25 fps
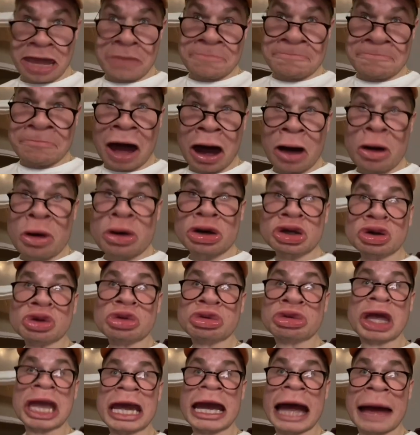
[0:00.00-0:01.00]
what do you
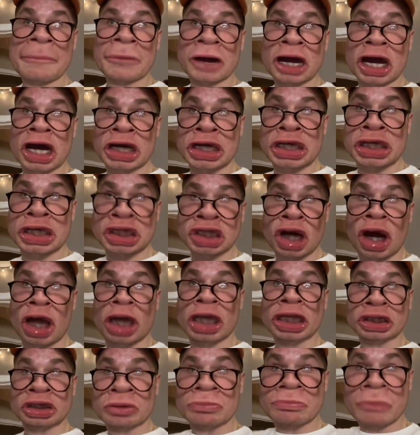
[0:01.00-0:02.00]
think I'm gonna
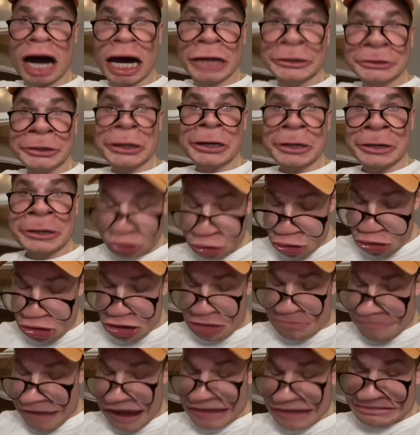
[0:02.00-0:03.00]
show you, mother? Look
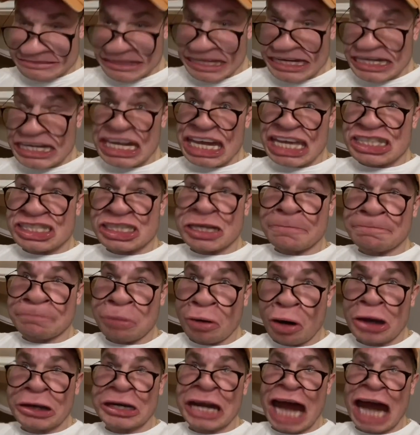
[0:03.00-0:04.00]
at my dick, it's a
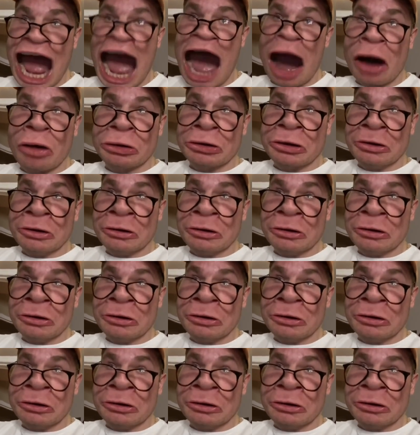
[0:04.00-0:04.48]
point out.